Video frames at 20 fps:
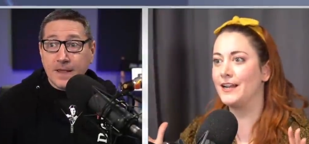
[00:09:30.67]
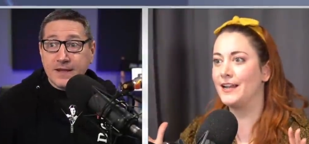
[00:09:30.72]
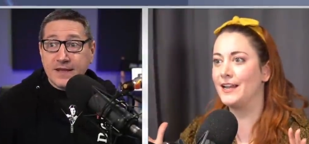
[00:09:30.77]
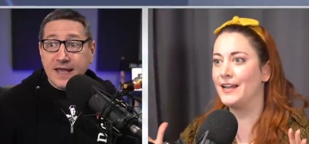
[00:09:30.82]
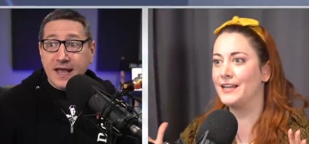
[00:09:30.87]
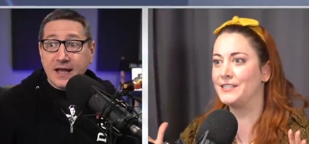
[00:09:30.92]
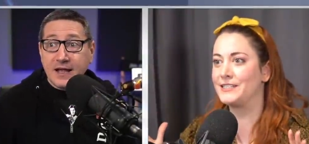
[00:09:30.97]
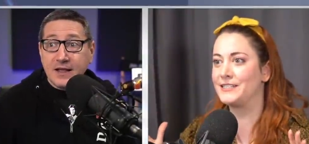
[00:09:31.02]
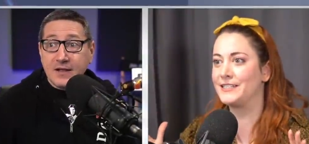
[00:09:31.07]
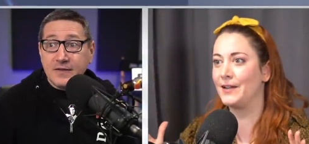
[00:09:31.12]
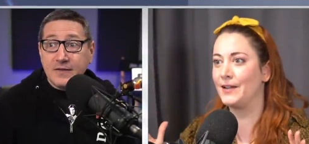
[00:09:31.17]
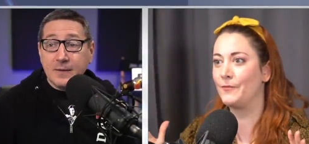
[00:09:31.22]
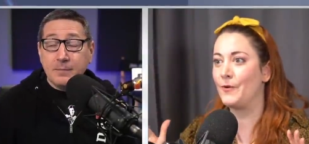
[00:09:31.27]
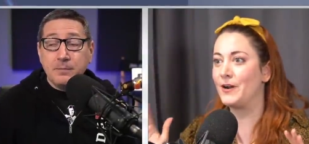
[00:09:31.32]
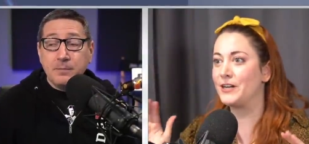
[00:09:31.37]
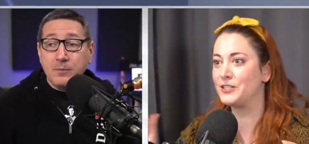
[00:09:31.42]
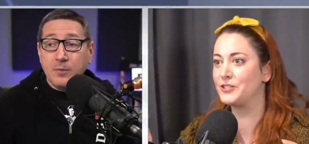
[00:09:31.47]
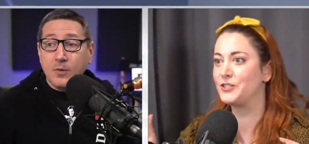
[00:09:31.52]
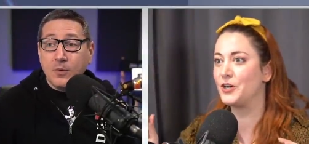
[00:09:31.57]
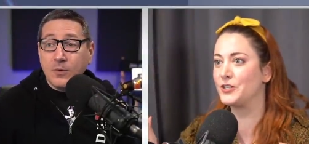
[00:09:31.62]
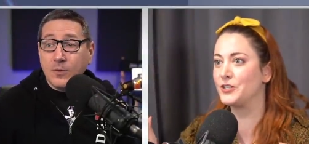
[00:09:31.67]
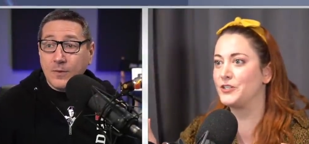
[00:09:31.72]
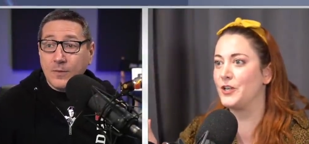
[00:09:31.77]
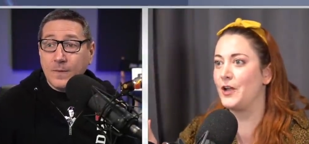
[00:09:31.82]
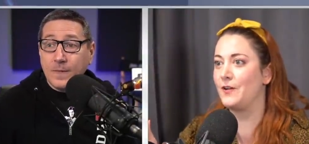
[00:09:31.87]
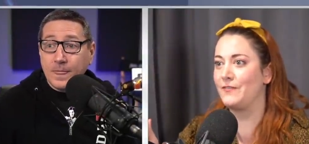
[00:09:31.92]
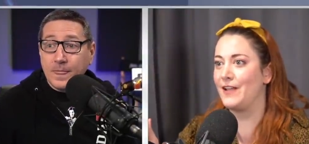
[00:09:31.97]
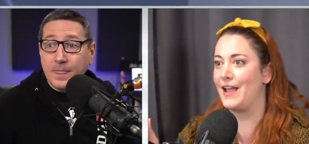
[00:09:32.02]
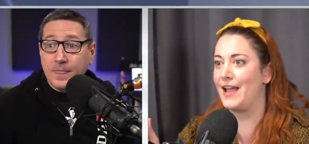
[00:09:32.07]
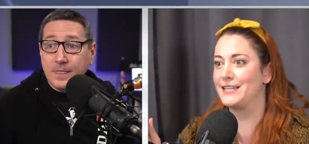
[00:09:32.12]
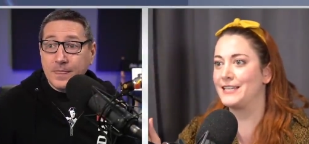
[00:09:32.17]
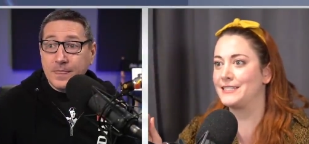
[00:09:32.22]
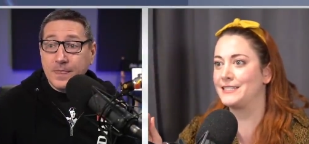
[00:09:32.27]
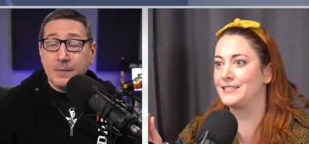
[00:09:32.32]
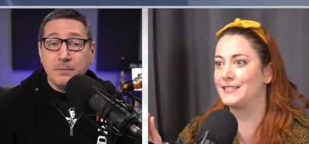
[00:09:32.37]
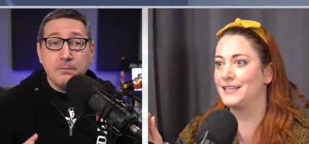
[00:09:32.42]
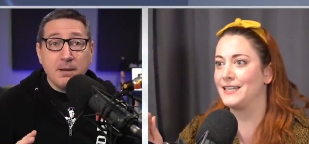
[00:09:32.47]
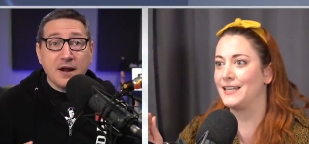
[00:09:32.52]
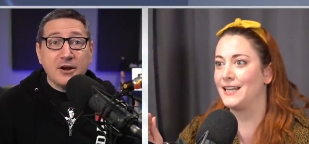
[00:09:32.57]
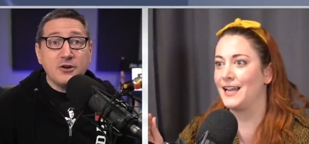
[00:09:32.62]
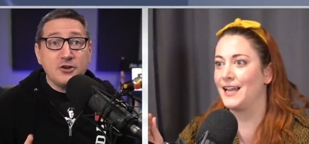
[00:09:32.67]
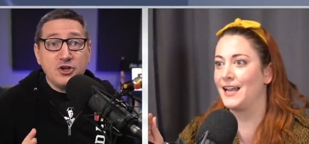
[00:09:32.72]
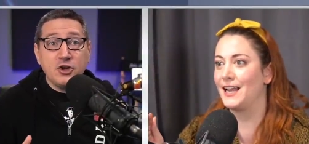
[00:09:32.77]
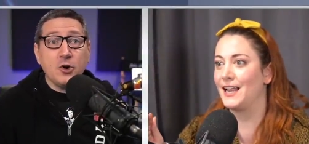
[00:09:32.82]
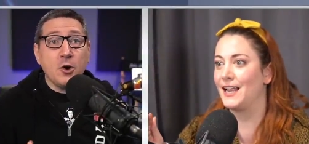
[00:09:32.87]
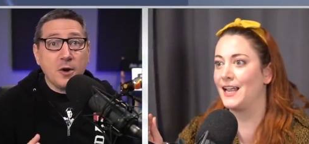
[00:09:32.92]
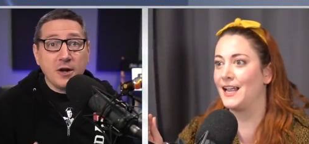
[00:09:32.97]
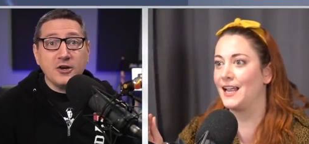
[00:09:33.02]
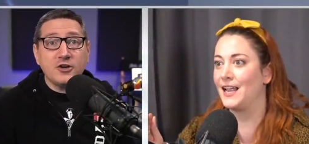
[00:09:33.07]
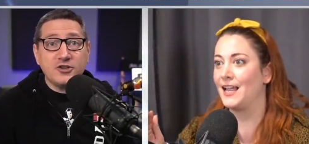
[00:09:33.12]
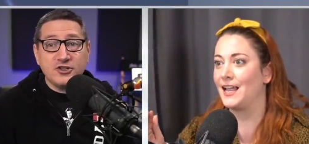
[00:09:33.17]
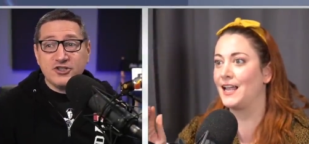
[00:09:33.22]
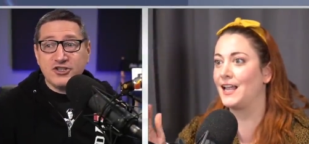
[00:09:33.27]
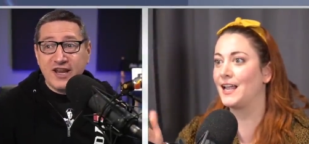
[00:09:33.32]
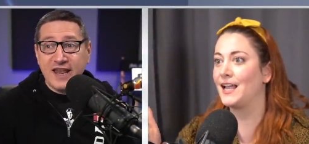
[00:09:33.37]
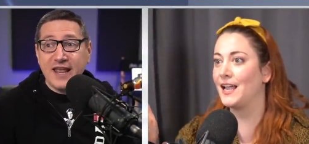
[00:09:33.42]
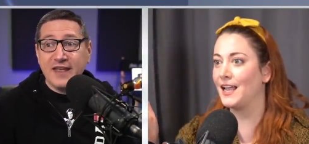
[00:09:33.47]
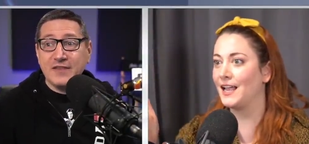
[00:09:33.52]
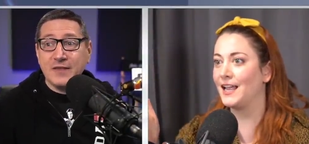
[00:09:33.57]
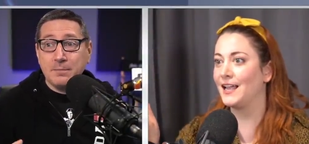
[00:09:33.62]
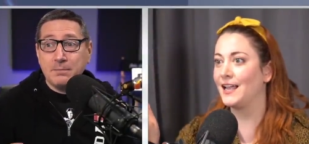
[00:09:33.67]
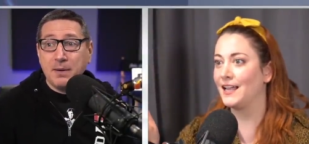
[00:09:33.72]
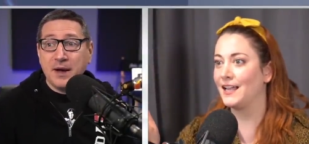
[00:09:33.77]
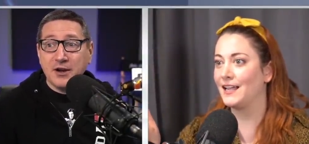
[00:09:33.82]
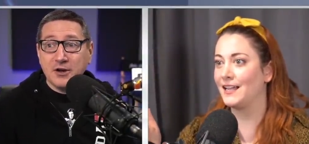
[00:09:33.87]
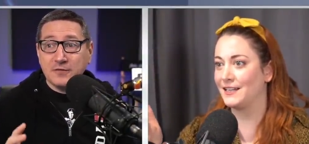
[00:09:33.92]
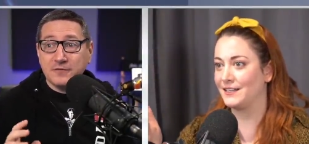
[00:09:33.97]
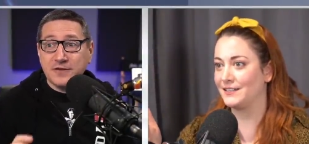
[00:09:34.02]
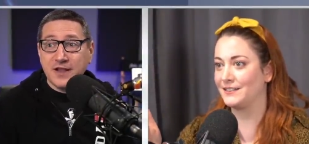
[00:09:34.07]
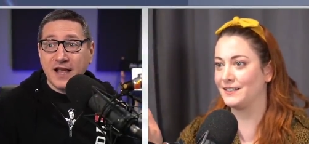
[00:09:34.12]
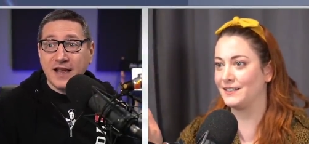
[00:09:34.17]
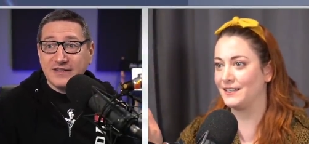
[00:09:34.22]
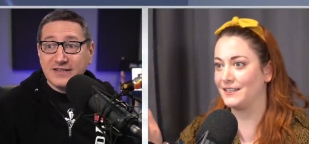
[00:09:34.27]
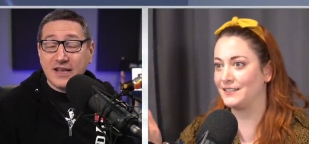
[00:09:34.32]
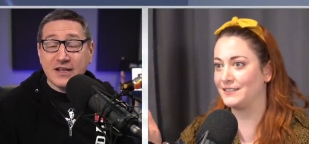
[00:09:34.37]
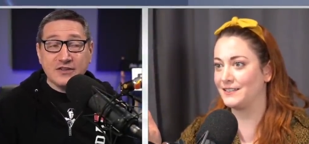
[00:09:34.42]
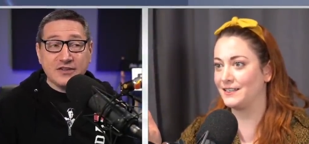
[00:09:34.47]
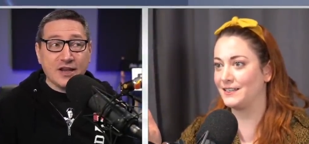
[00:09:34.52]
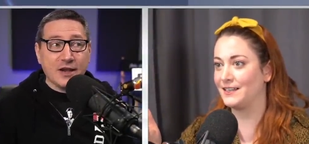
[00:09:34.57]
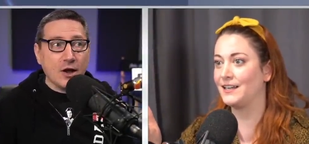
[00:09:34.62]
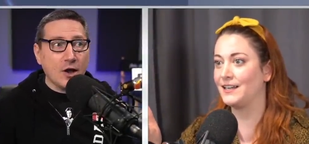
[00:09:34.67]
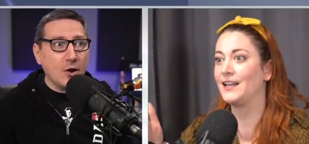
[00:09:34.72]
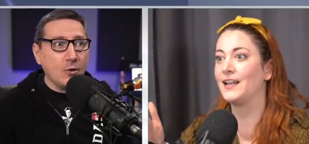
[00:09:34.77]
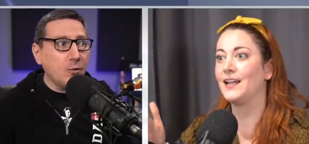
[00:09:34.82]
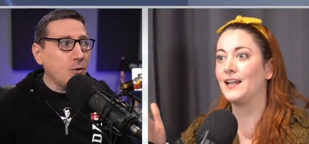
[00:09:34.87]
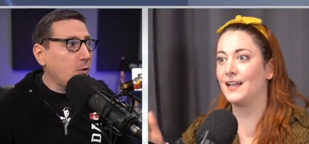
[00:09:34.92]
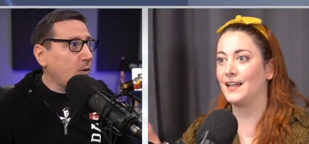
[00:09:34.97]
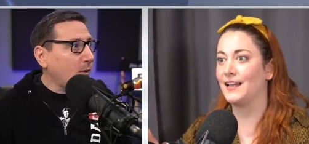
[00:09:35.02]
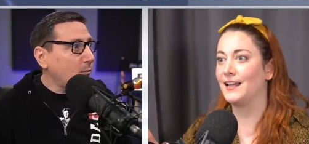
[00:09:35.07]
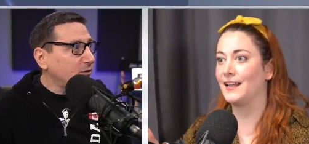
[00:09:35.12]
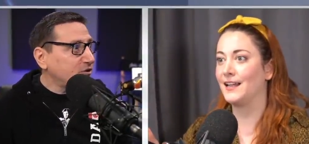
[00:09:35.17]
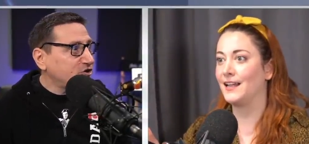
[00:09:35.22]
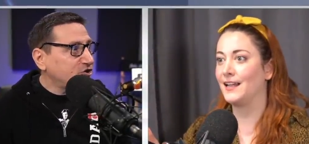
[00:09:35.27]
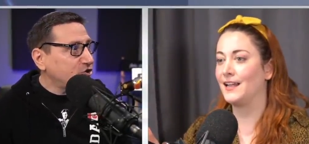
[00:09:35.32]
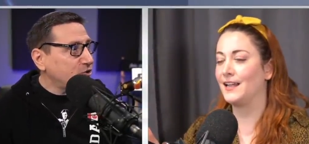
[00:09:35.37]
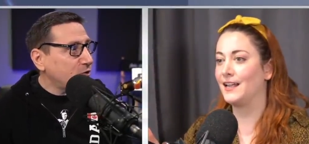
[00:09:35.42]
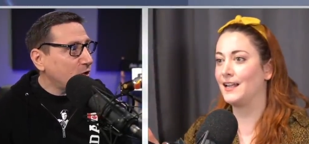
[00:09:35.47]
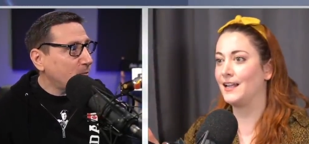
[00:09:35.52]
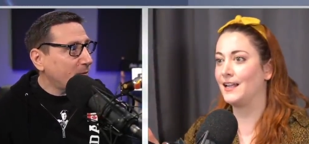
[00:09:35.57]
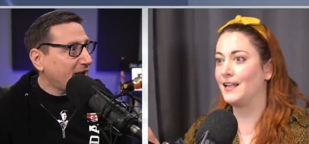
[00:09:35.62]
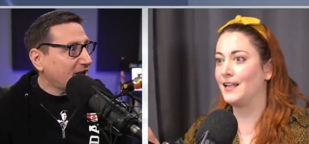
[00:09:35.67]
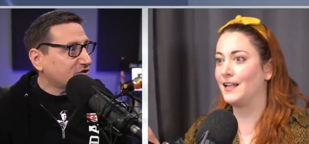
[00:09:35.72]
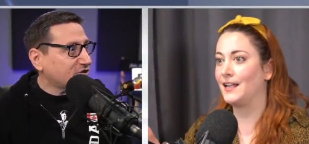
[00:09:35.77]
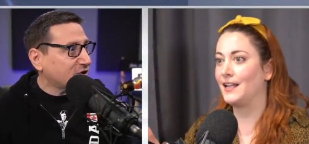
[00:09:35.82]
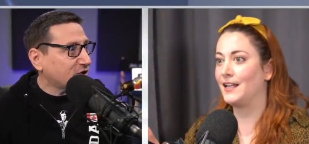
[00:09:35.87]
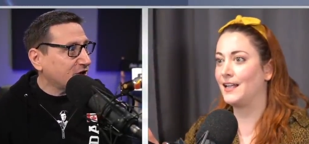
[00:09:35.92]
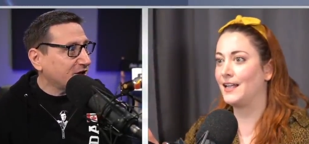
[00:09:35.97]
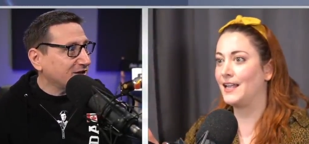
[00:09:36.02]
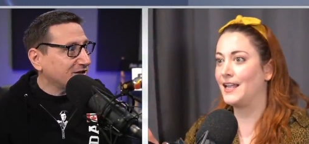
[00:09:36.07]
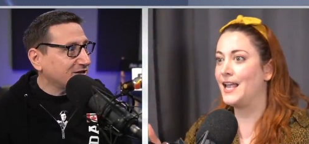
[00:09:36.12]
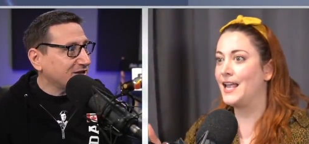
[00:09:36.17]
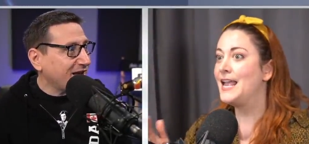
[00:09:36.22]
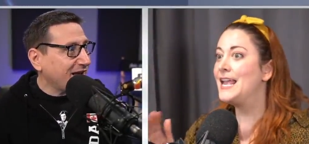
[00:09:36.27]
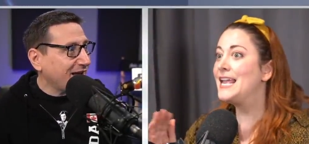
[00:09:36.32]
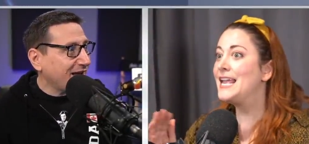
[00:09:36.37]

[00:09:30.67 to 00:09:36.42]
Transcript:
Speaker 1: It's yeah, what the, it starts off as. The butter, you don't understand. The butterflies, it's like, well, what was Judo Master going to say?